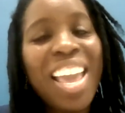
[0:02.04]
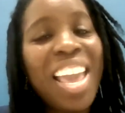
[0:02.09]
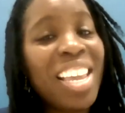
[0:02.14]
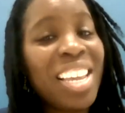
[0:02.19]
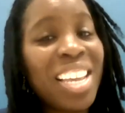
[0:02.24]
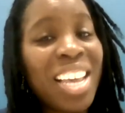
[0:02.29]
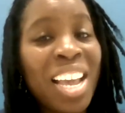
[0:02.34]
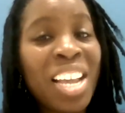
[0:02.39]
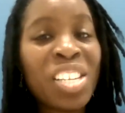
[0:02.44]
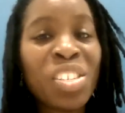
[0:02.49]
Hey
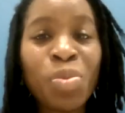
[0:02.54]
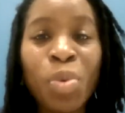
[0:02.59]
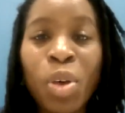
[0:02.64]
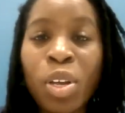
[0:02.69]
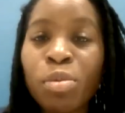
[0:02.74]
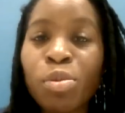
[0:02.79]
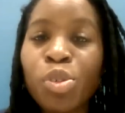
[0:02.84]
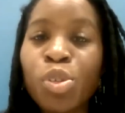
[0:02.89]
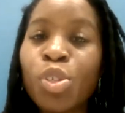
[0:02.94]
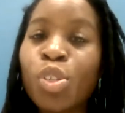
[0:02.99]
guys,
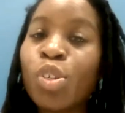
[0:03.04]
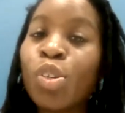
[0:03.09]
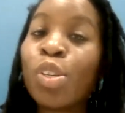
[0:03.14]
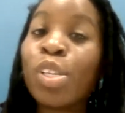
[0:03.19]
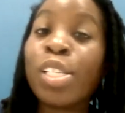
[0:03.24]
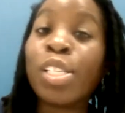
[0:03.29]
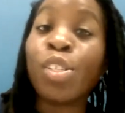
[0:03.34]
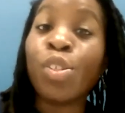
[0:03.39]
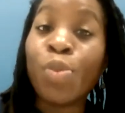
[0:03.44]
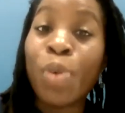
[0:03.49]
welcome
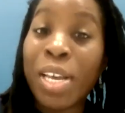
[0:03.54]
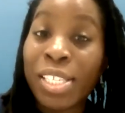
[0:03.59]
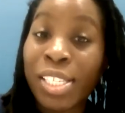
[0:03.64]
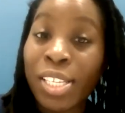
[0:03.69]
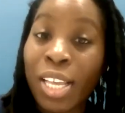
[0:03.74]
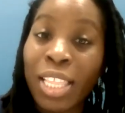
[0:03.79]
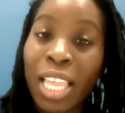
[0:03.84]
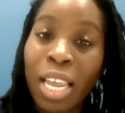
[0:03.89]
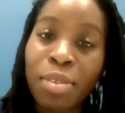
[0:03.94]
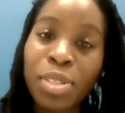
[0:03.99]
to
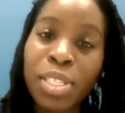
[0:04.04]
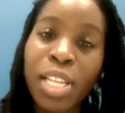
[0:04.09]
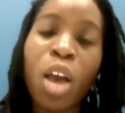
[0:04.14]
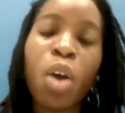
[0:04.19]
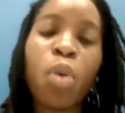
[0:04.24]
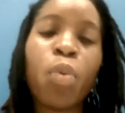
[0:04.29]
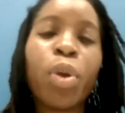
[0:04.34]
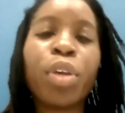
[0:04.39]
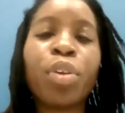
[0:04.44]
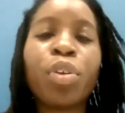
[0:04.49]
USL
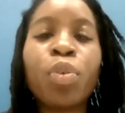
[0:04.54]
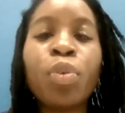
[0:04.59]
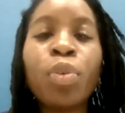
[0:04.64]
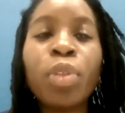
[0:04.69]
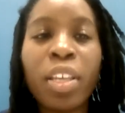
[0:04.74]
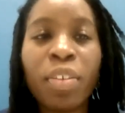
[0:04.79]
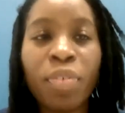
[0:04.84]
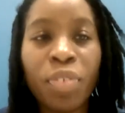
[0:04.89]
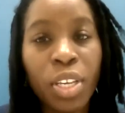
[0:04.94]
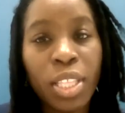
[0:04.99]
Lifestyle, where you
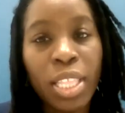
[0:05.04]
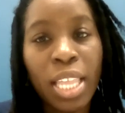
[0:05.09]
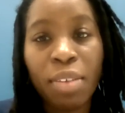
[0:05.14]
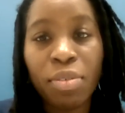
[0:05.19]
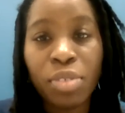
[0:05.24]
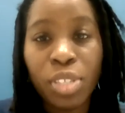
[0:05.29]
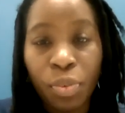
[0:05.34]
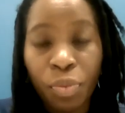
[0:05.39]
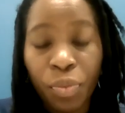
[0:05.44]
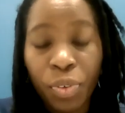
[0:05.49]
live your
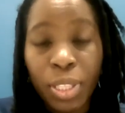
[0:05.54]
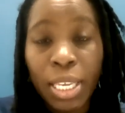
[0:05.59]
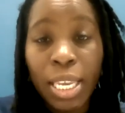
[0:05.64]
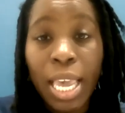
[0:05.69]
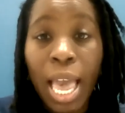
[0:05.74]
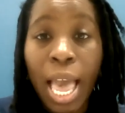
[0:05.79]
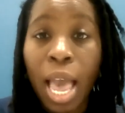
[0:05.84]
life differently.